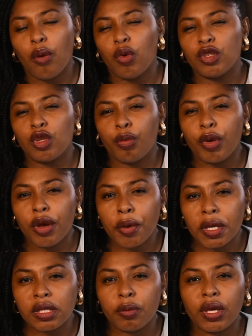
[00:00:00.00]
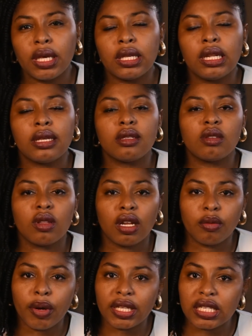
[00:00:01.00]
Once your parents begin and
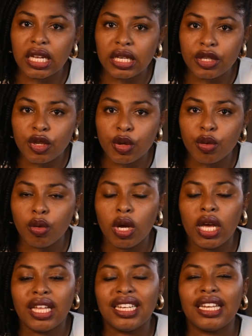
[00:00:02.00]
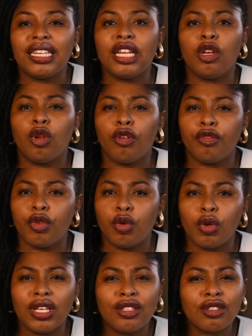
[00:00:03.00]
start by telling you that they love
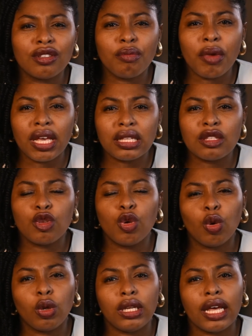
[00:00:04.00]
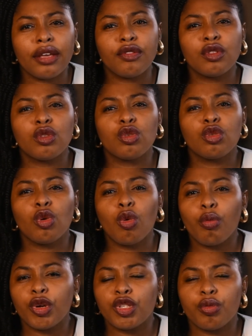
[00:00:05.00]
you, it just makes your life so
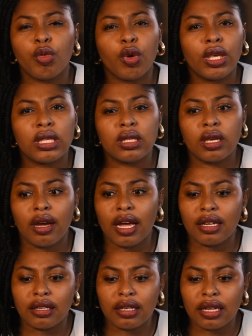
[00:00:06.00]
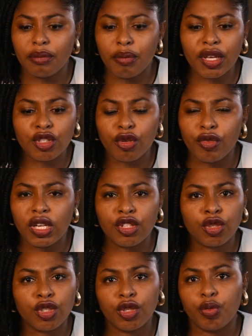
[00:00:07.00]
much more easier and then makes your
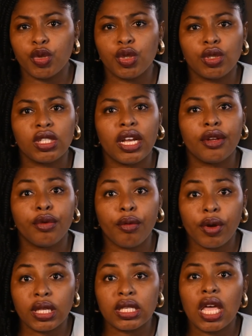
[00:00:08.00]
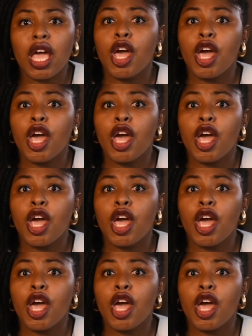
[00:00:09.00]
relationship with your child great.